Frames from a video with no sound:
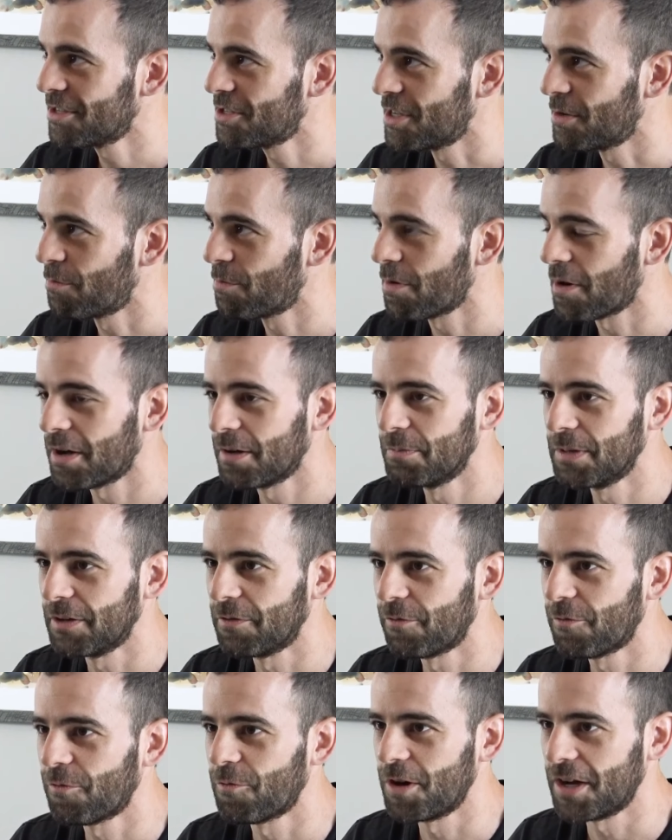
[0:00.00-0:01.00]
she'd probably
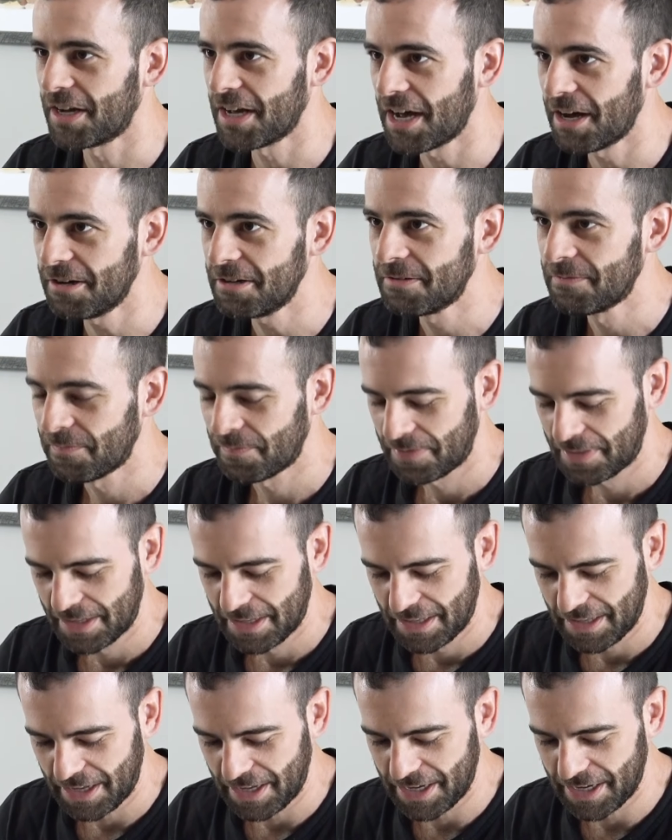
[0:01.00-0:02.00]
freak out
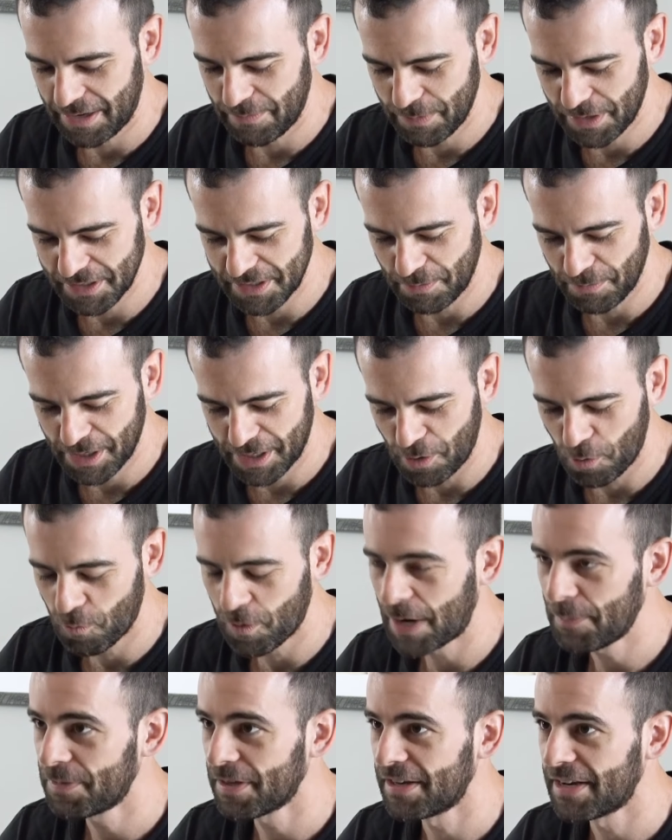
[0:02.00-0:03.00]
because I'm gonna
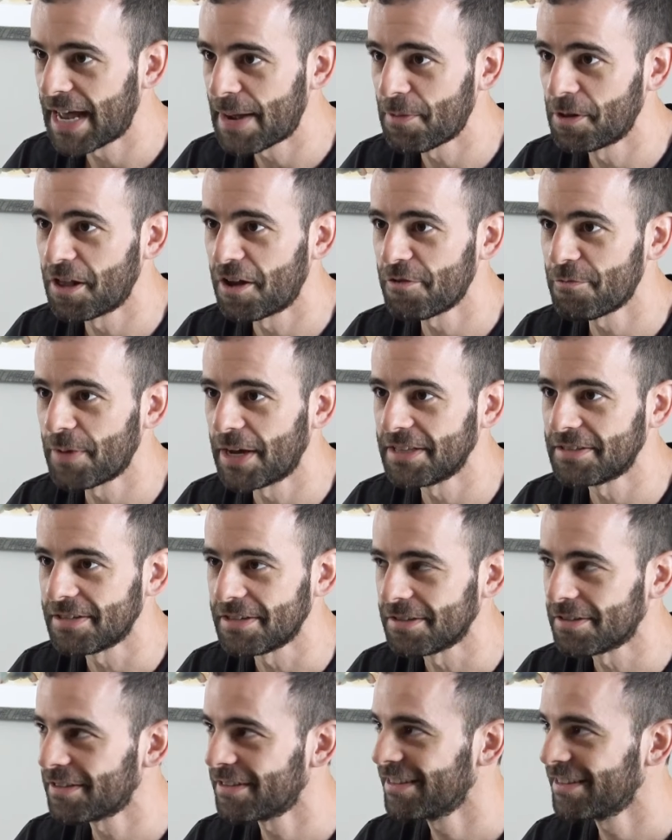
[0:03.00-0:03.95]
wipe the enamel off my teeth.